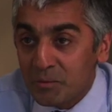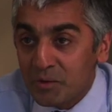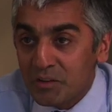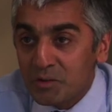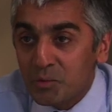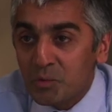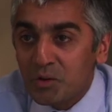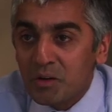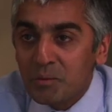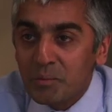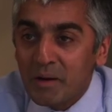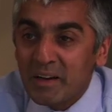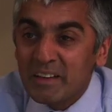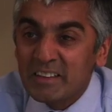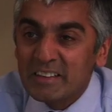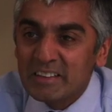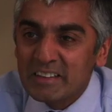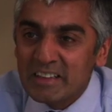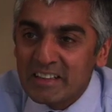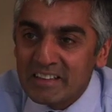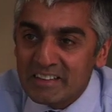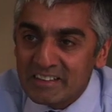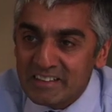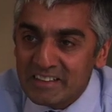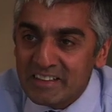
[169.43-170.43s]
we're talking about a
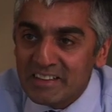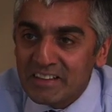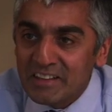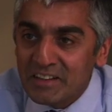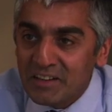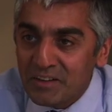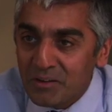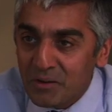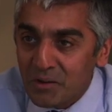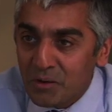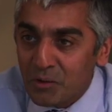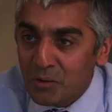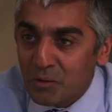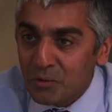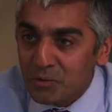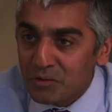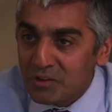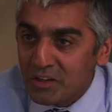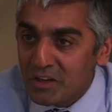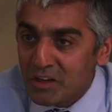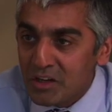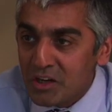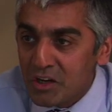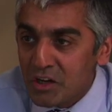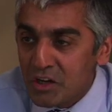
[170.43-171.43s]
16 year old
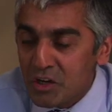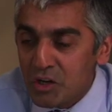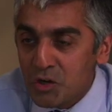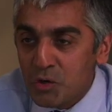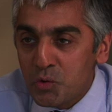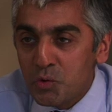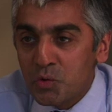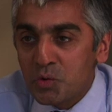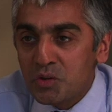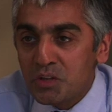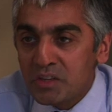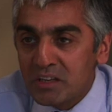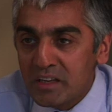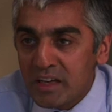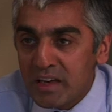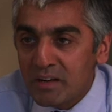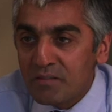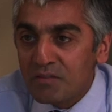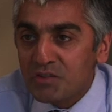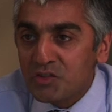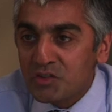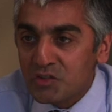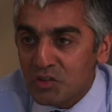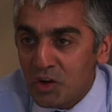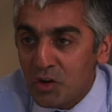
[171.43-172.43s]
who could
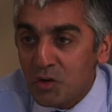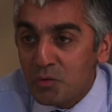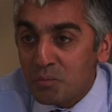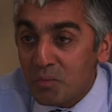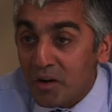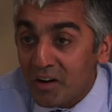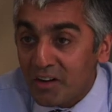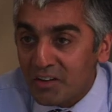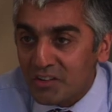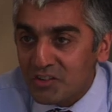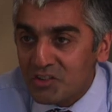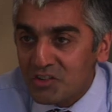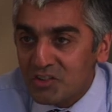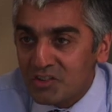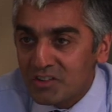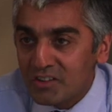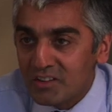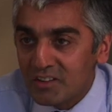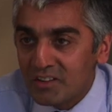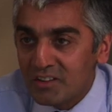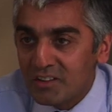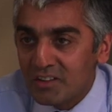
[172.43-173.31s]
give so much